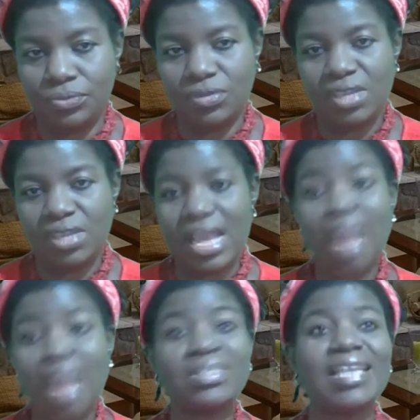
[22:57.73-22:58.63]

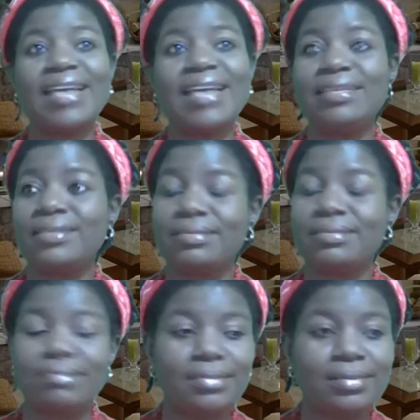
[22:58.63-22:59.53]
outside
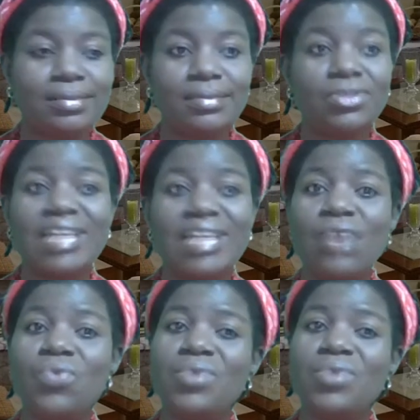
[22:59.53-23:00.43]
so that we
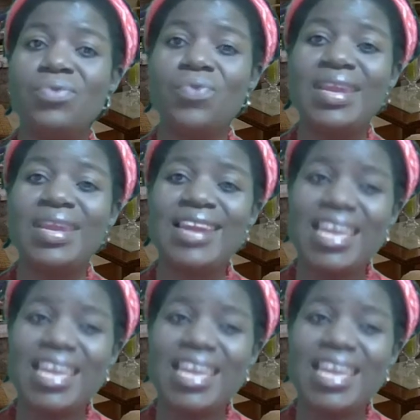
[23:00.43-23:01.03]
will leave